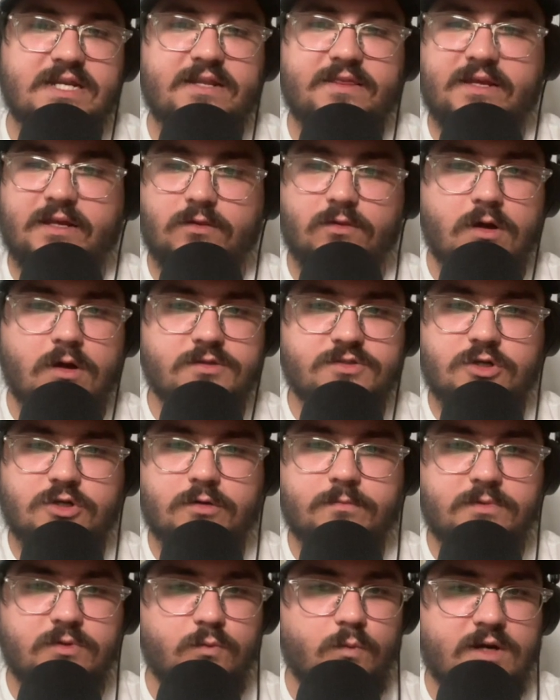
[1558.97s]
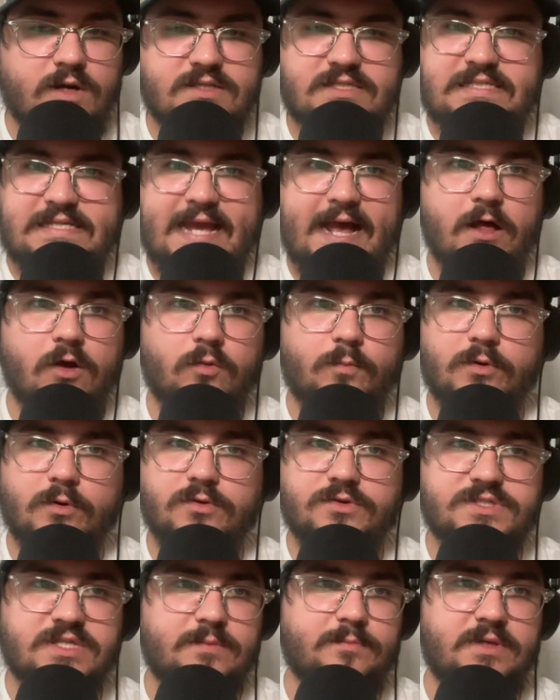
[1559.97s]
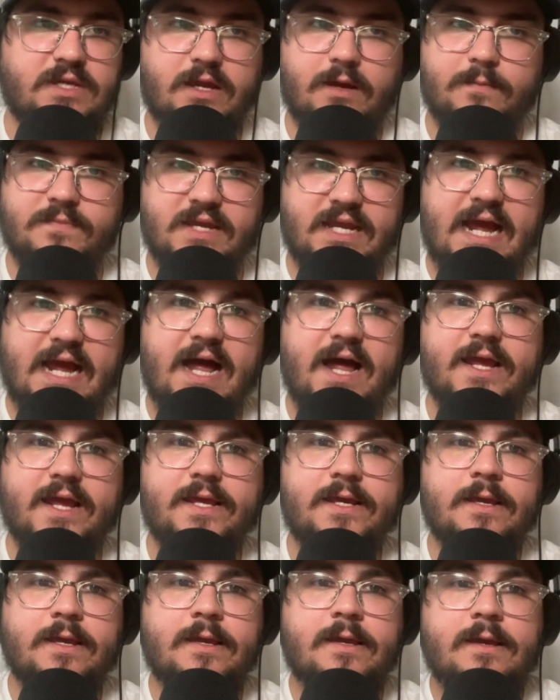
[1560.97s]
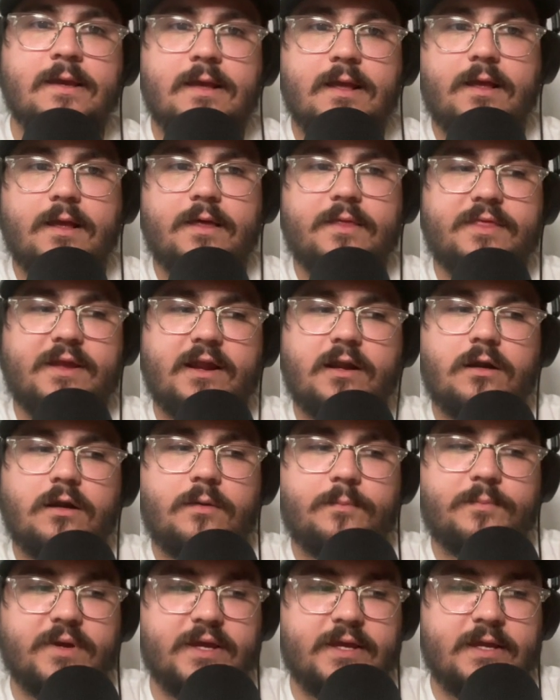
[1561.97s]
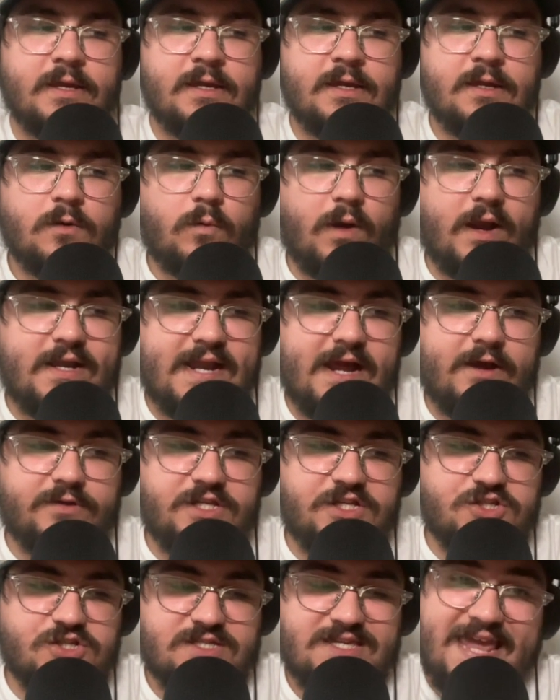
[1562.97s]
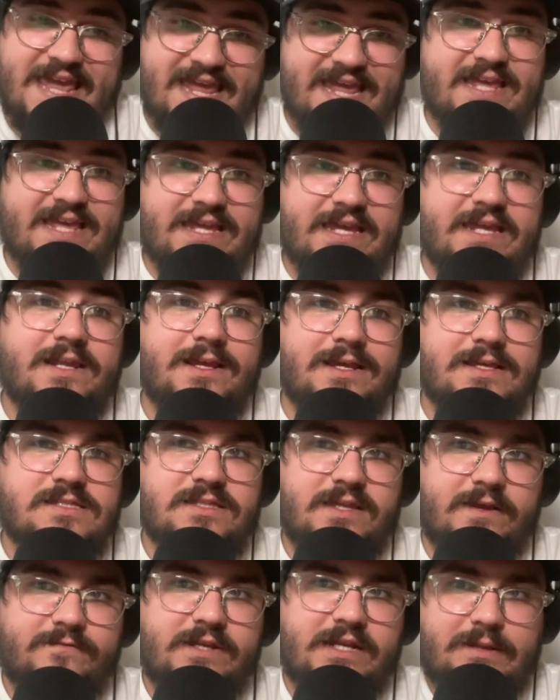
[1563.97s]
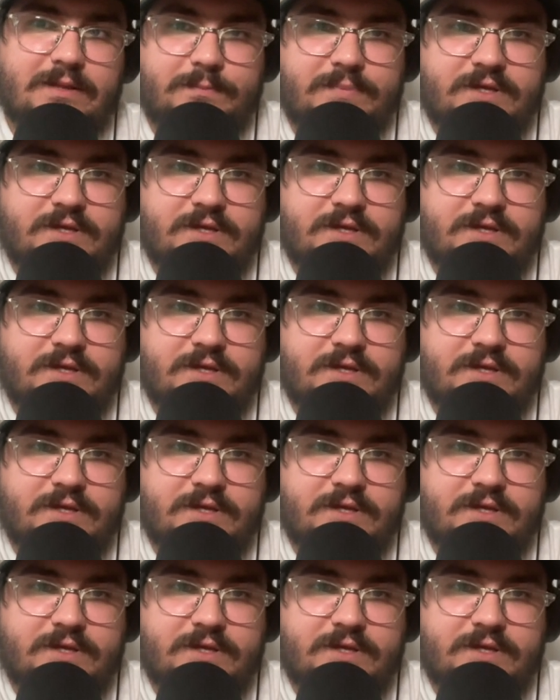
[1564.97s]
I think long-term you want to see Alec Burleson become the guy there, but right now he just can't hit against left-handed